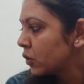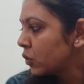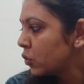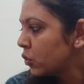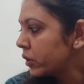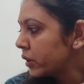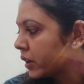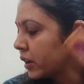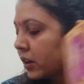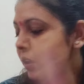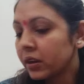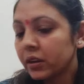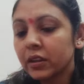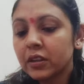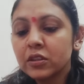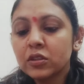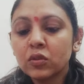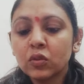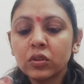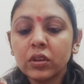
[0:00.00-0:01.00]
Okay,
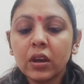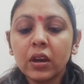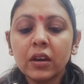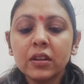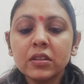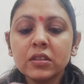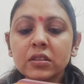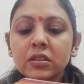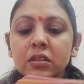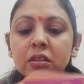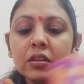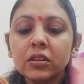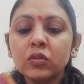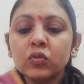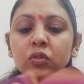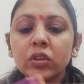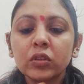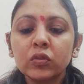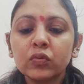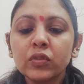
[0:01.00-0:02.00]
honey, so the answer
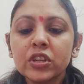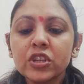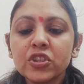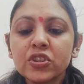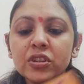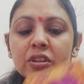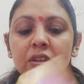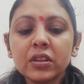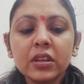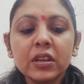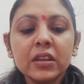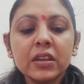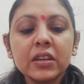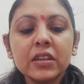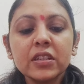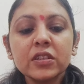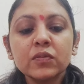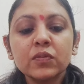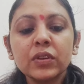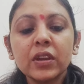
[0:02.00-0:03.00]
to your question
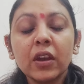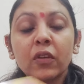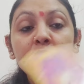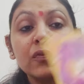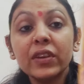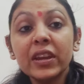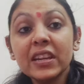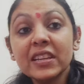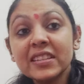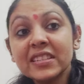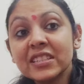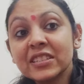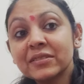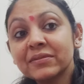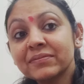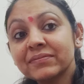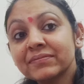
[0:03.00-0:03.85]
is, we have wait.